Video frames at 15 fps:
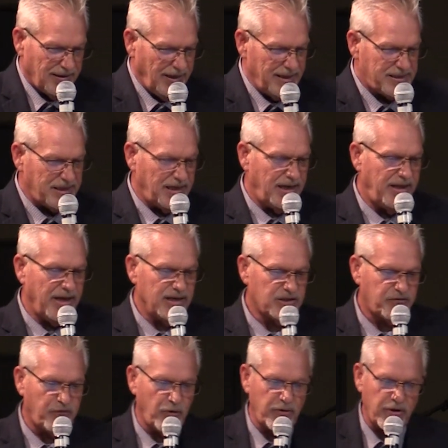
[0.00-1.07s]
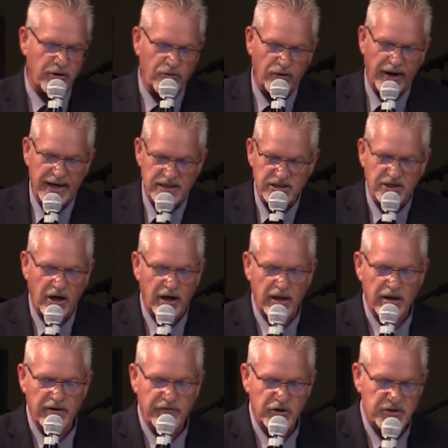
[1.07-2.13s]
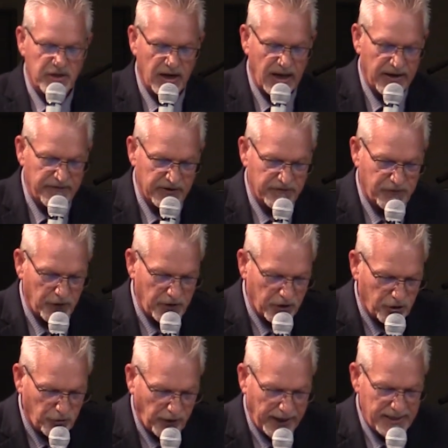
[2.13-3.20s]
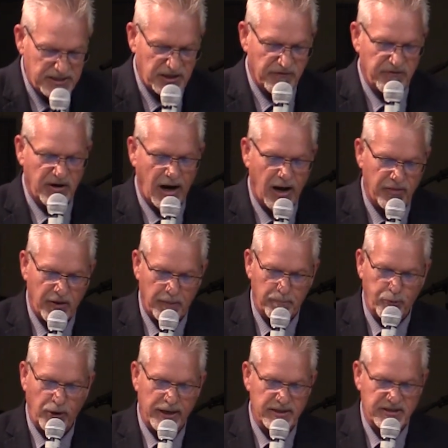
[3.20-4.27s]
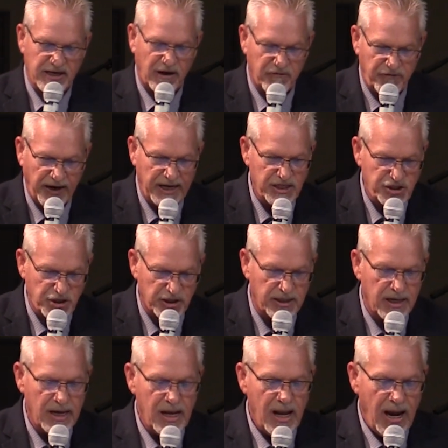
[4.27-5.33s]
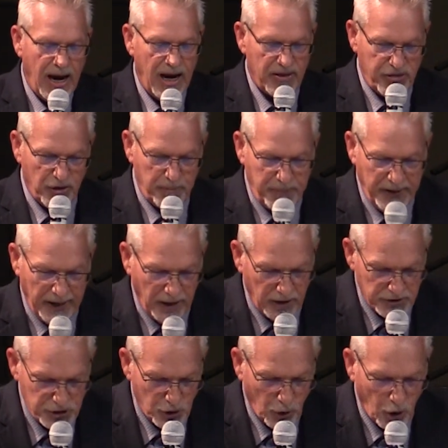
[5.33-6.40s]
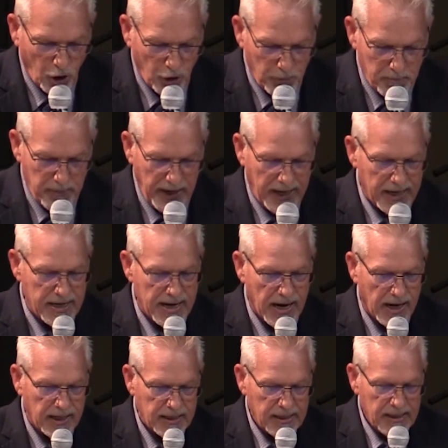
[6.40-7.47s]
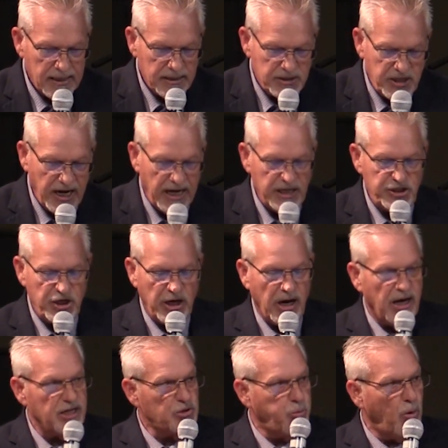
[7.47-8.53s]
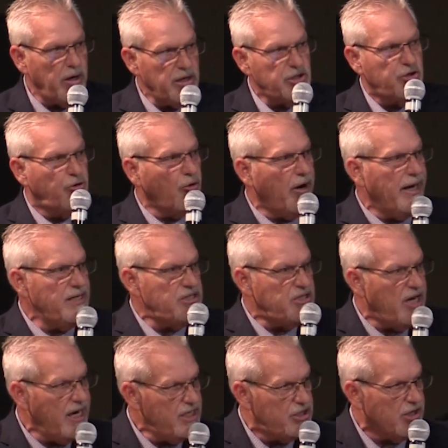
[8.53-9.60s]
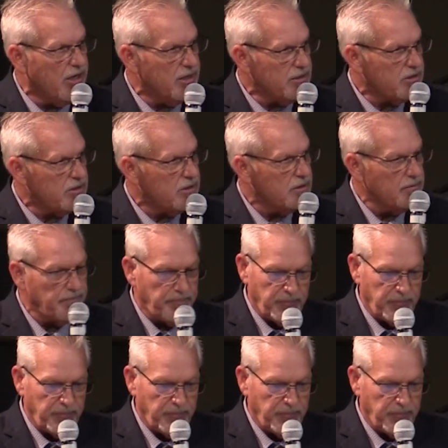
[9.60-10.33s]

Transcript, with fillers: Listen to this. For the grace, starting in verse 11, for the grace of God that brings salvation hath appeared to all men, teaching us. What does grace teach us?